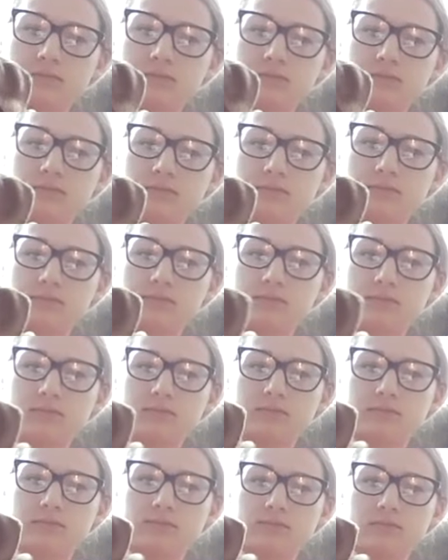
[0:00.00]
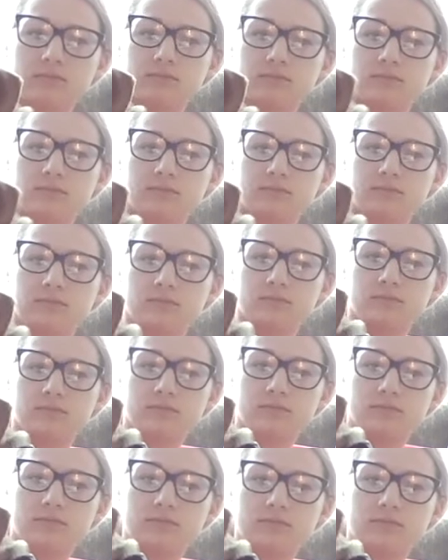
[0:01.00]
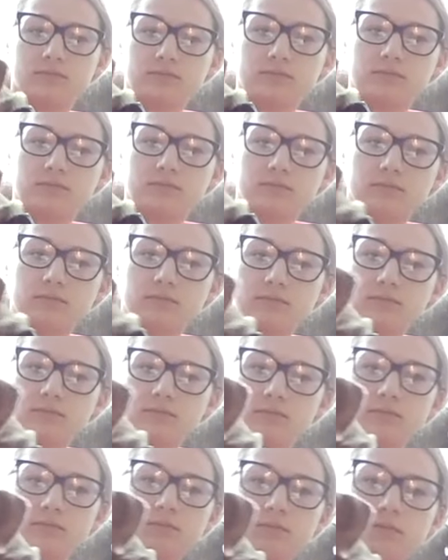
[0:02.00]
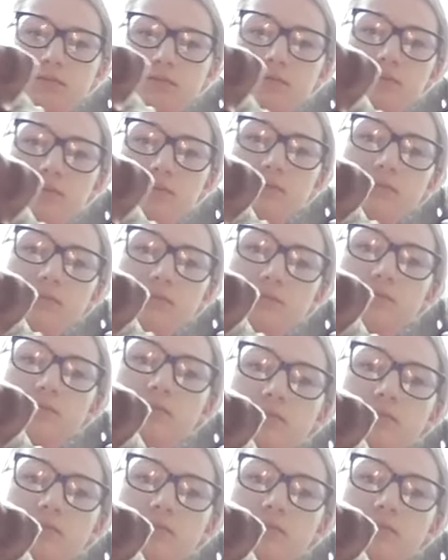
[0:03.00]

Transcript: This person isn't speaking.